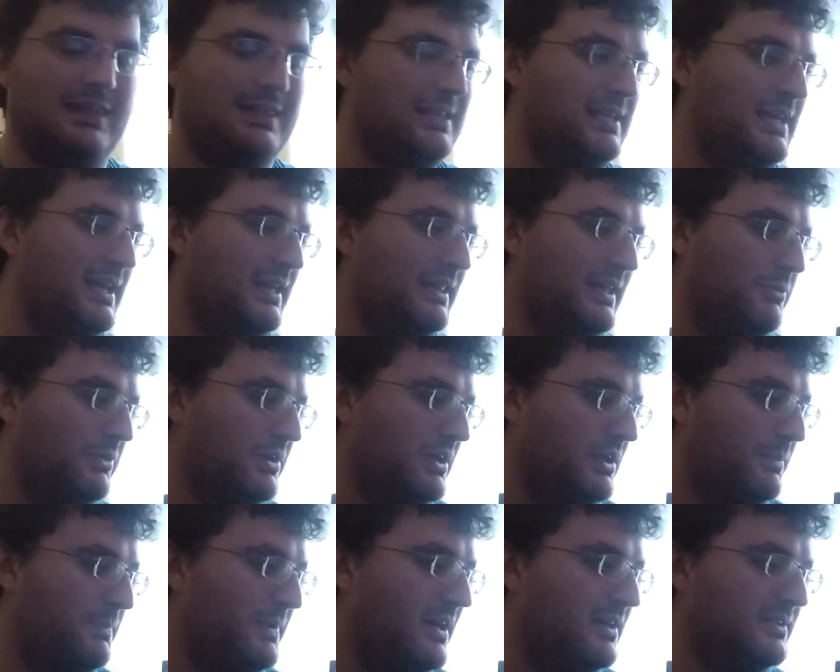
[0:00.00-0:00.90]
the year that we're
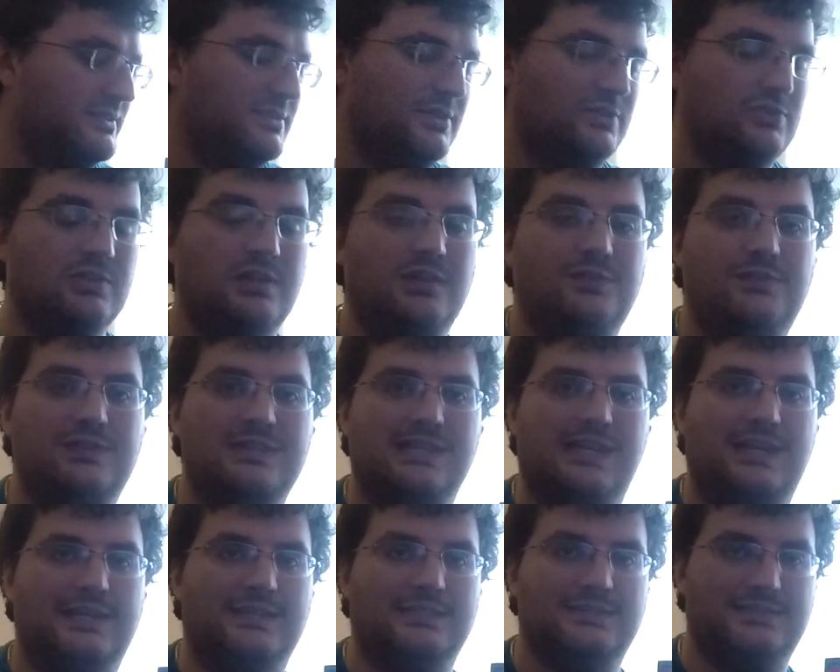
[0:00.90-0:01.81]
going to pass our driving
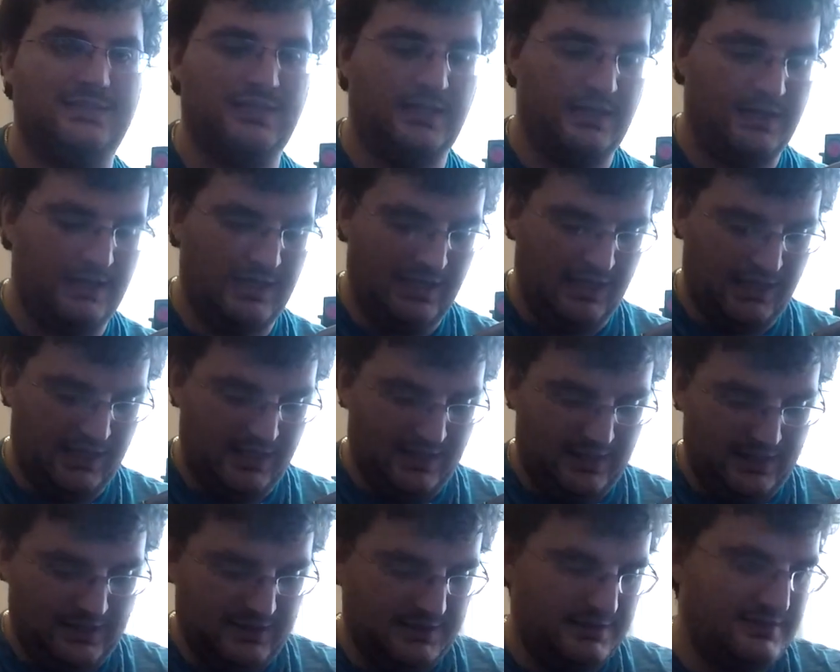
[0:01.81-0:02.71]
test.
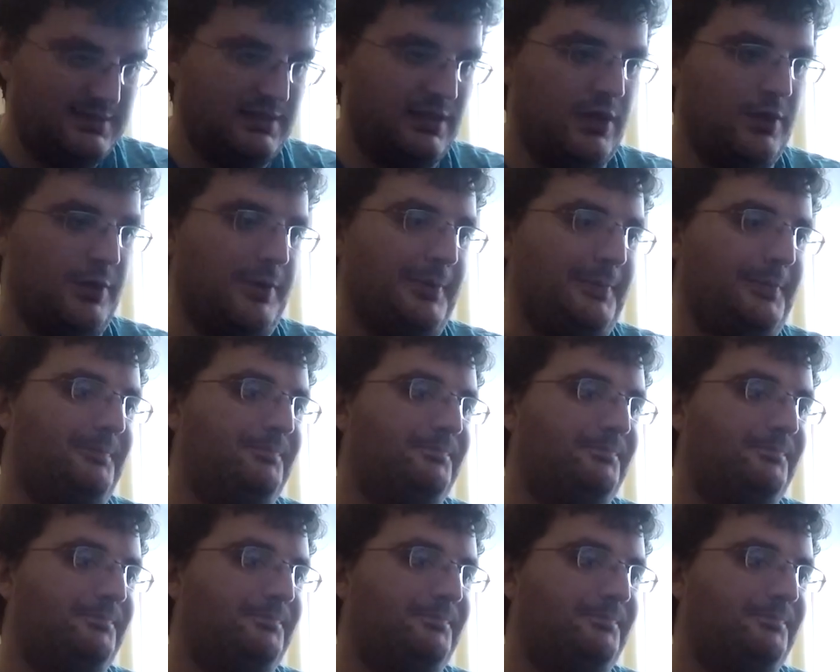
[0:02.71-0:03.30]
So,